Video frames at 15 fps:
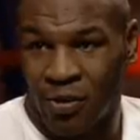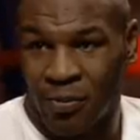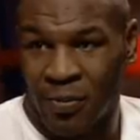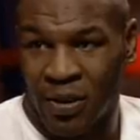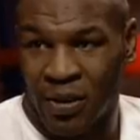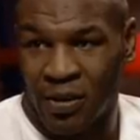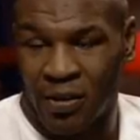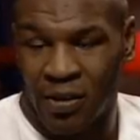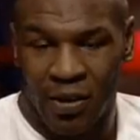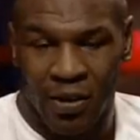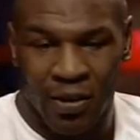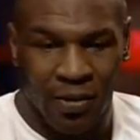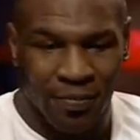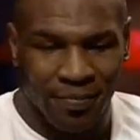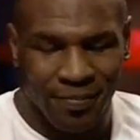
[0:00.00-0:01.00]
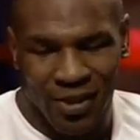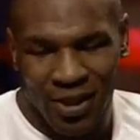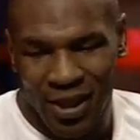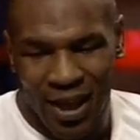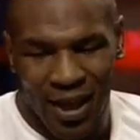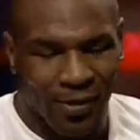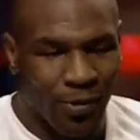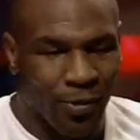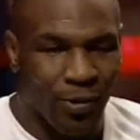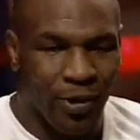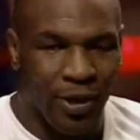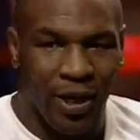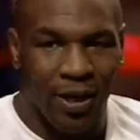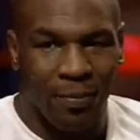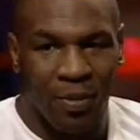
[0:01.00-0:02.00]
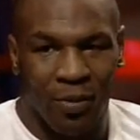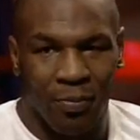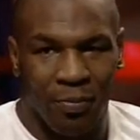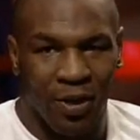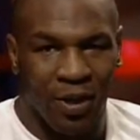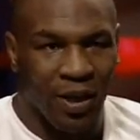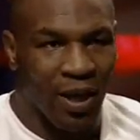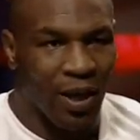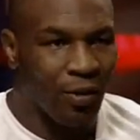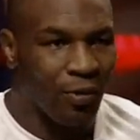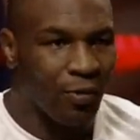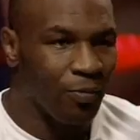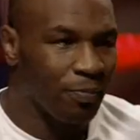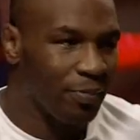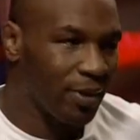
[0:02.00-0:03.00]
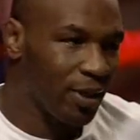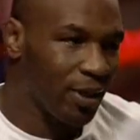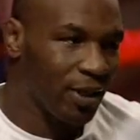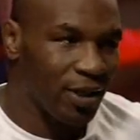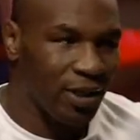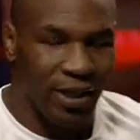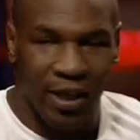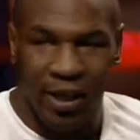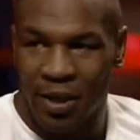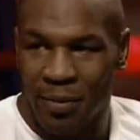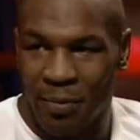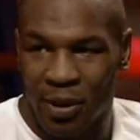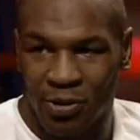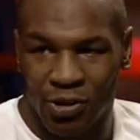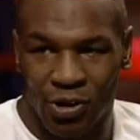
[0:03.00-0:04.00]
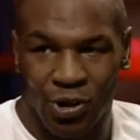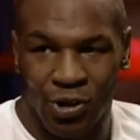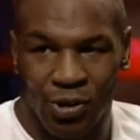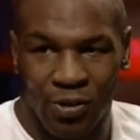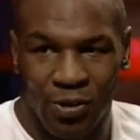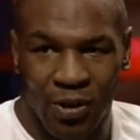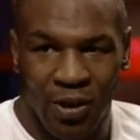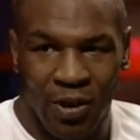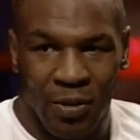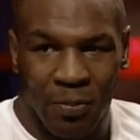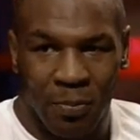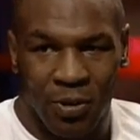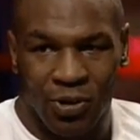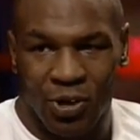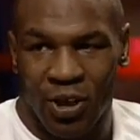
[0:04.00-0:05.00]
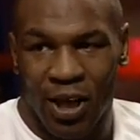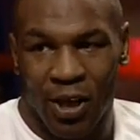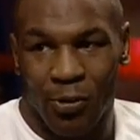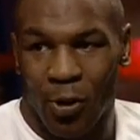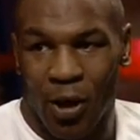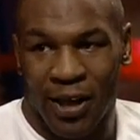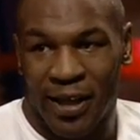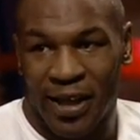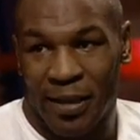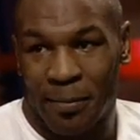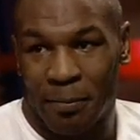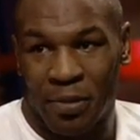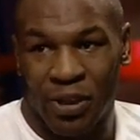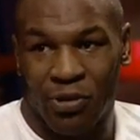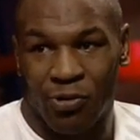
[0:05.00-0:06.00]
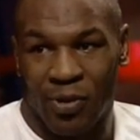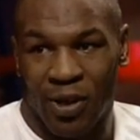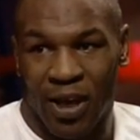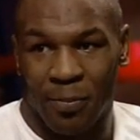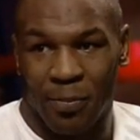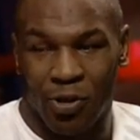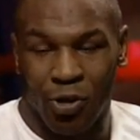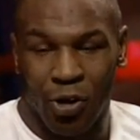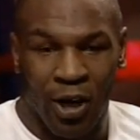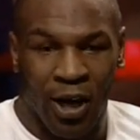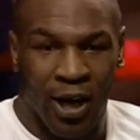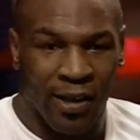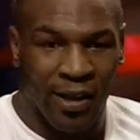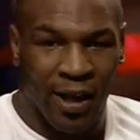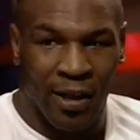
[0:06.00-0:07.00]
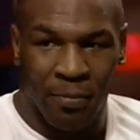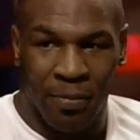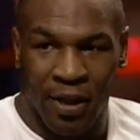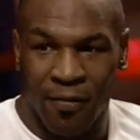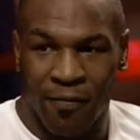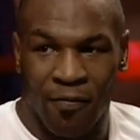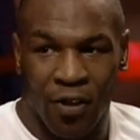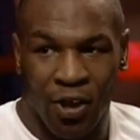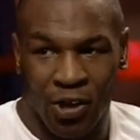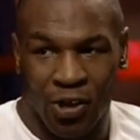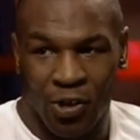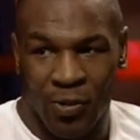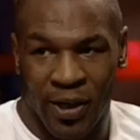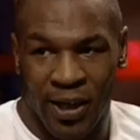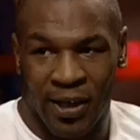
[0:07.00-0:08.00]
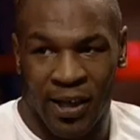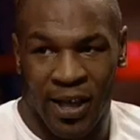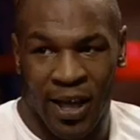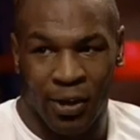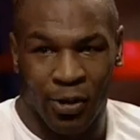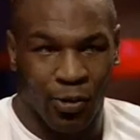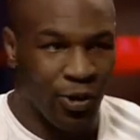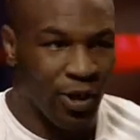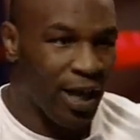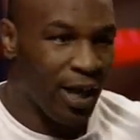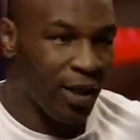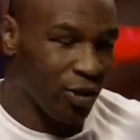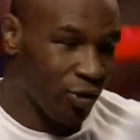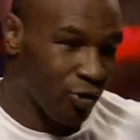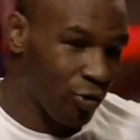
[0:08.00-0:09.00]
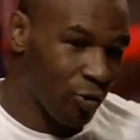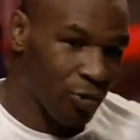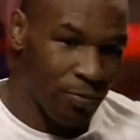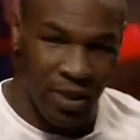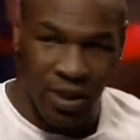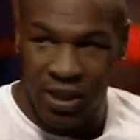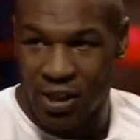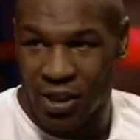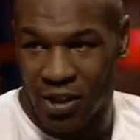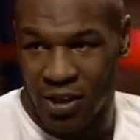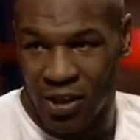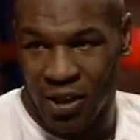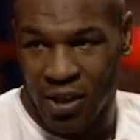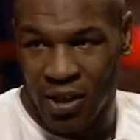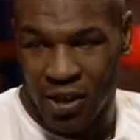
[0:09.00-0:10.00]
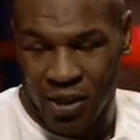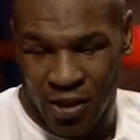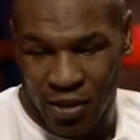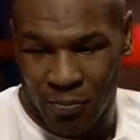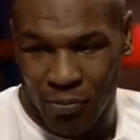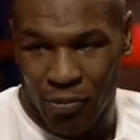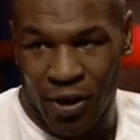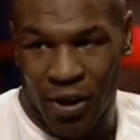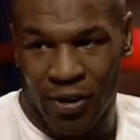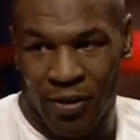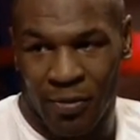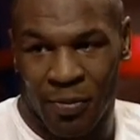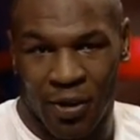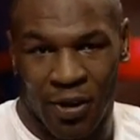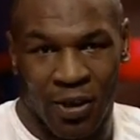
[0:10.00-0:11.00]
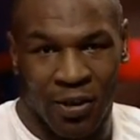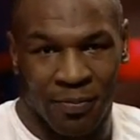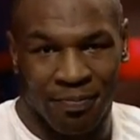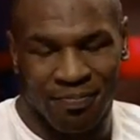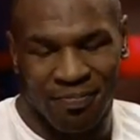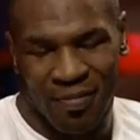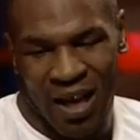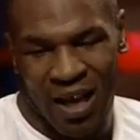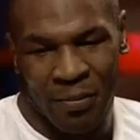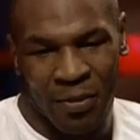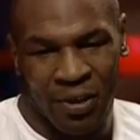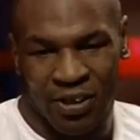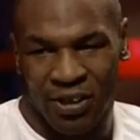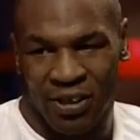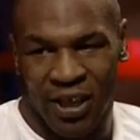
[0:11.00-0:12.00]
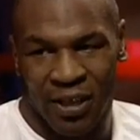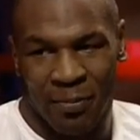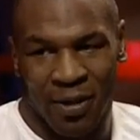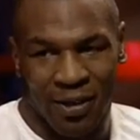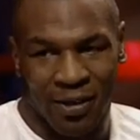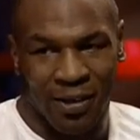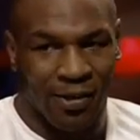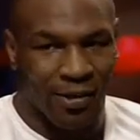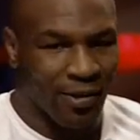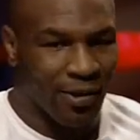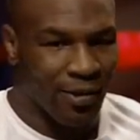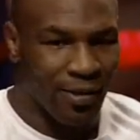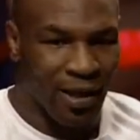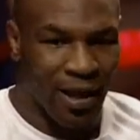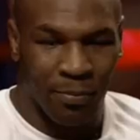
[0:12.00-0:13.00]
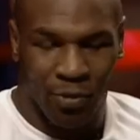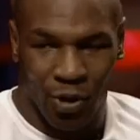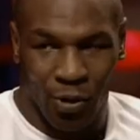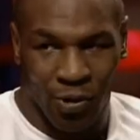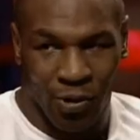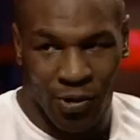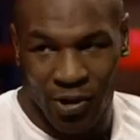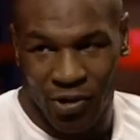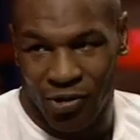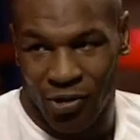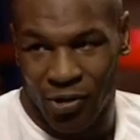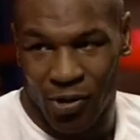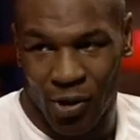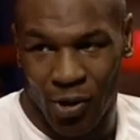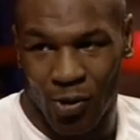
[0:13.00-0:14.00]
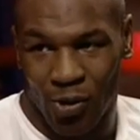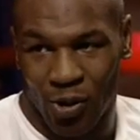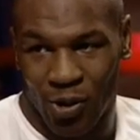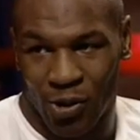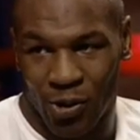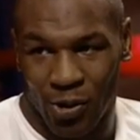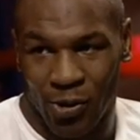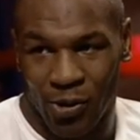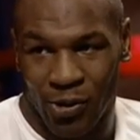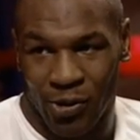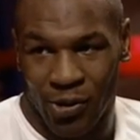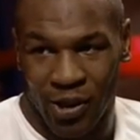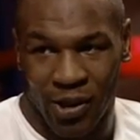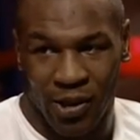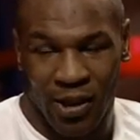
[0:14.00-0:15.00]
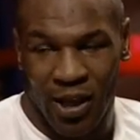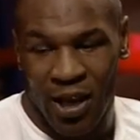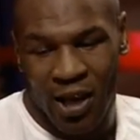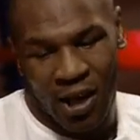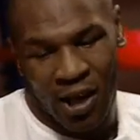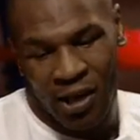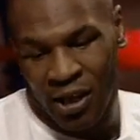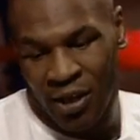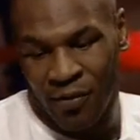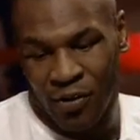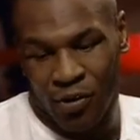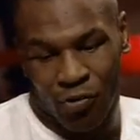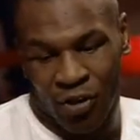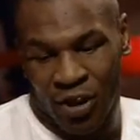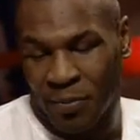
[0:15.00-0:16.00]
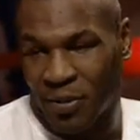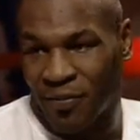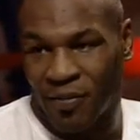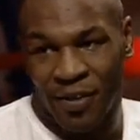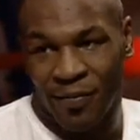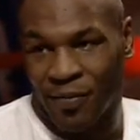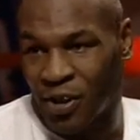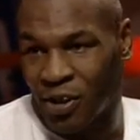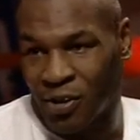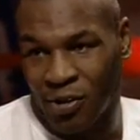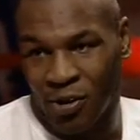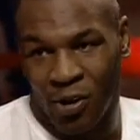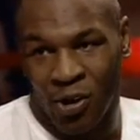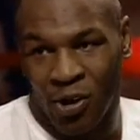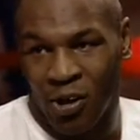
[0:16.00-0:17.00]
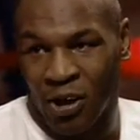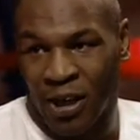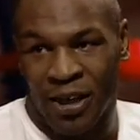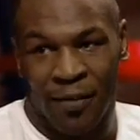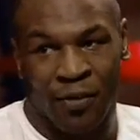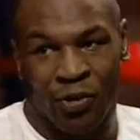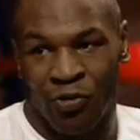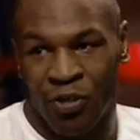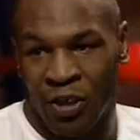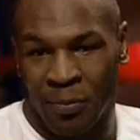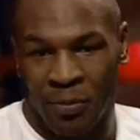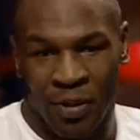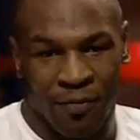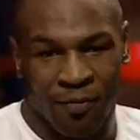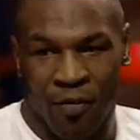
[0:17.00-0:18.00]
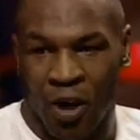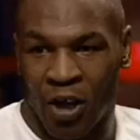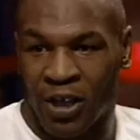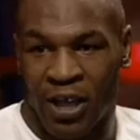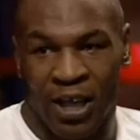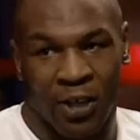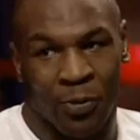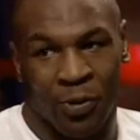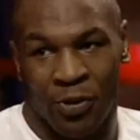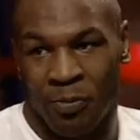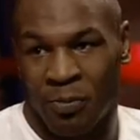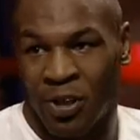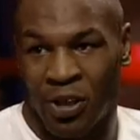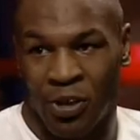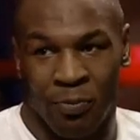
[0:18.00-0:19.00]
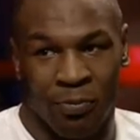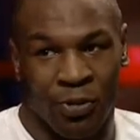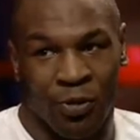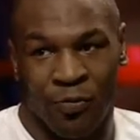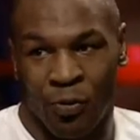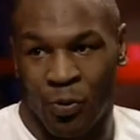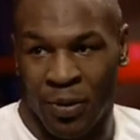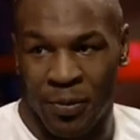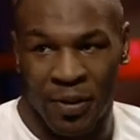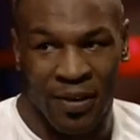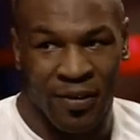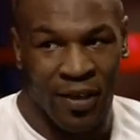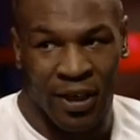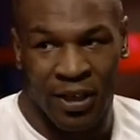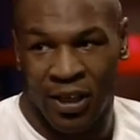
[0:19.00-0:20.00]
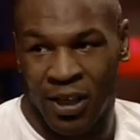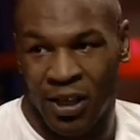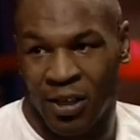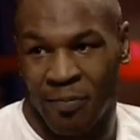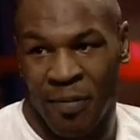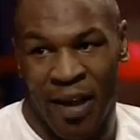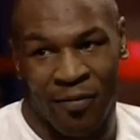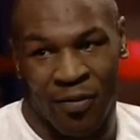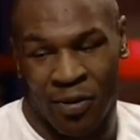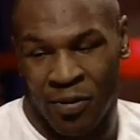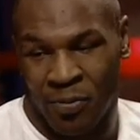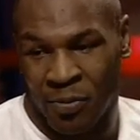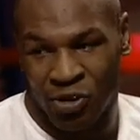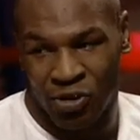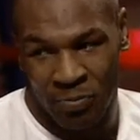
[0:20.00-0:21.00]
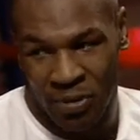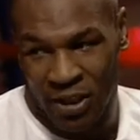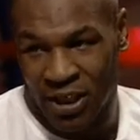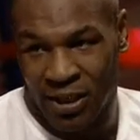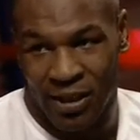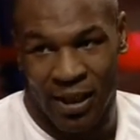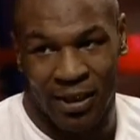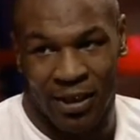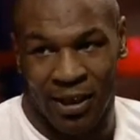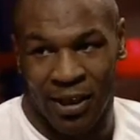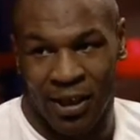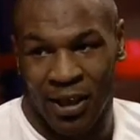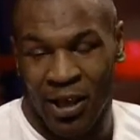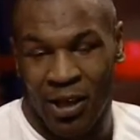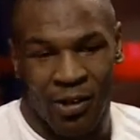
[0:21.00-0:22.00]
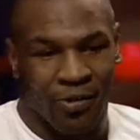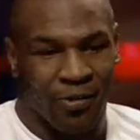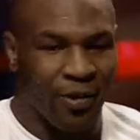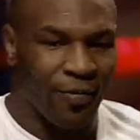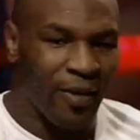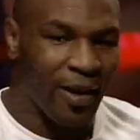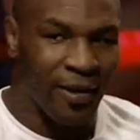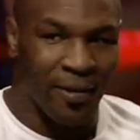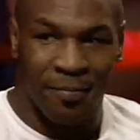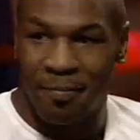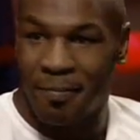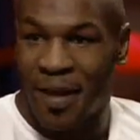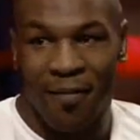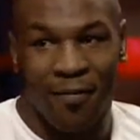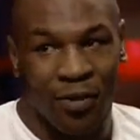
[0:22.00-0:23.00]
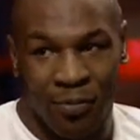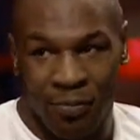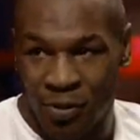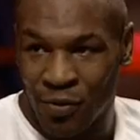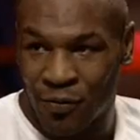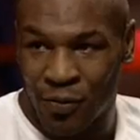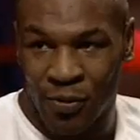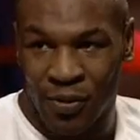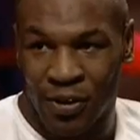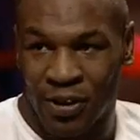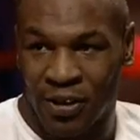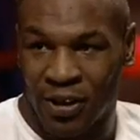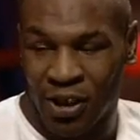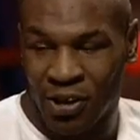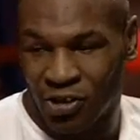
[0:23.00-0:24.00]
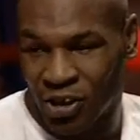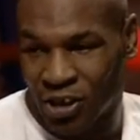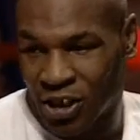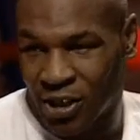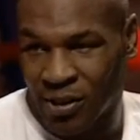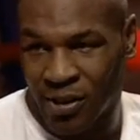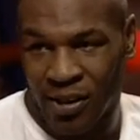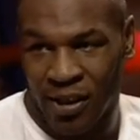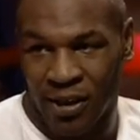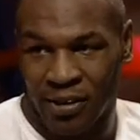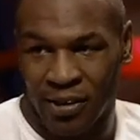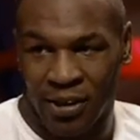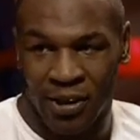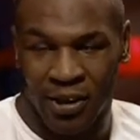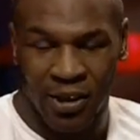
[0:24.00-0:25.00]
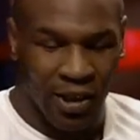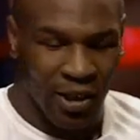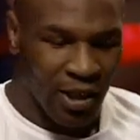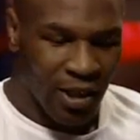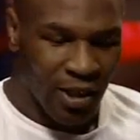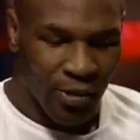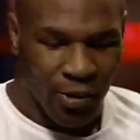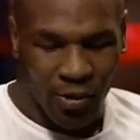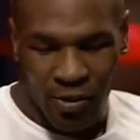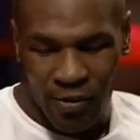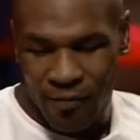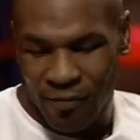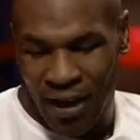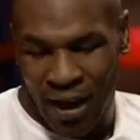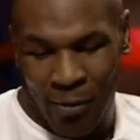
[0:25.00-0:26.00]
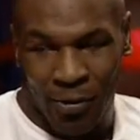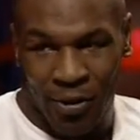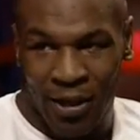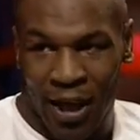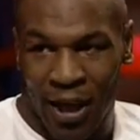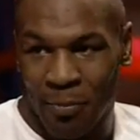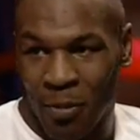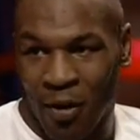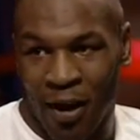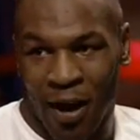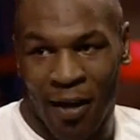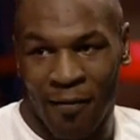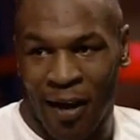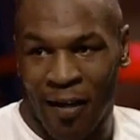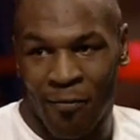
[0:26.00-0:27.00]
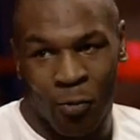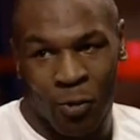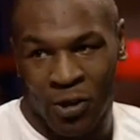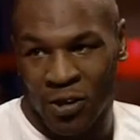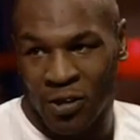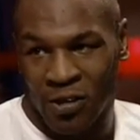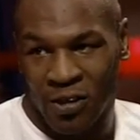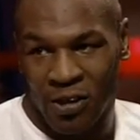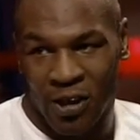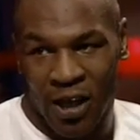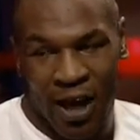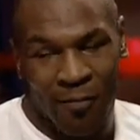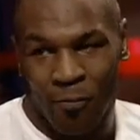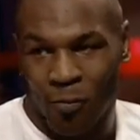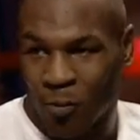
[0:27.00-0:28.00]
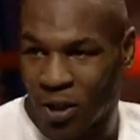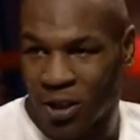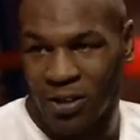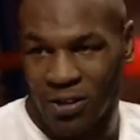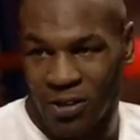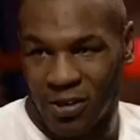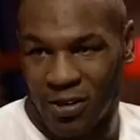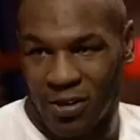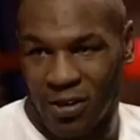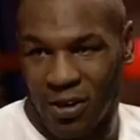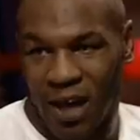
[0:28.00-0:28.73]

You know what I mean? Your guys don't care about me. I don't particularly care about you. But your guys, I can't beat you guys, but your guys got a better fuck you hand than I do. Your guys control the media and the press. But I'm in the state of my listen, I'm 36 years old, going to 36. I never dreamed of living this long. I never dreamed of fornicating with as many beautiful women as I did. I'm having as much money as I did. And having as beautiful and intelligent kids as I did. So if I was to die tomorrow, I've won. I've won.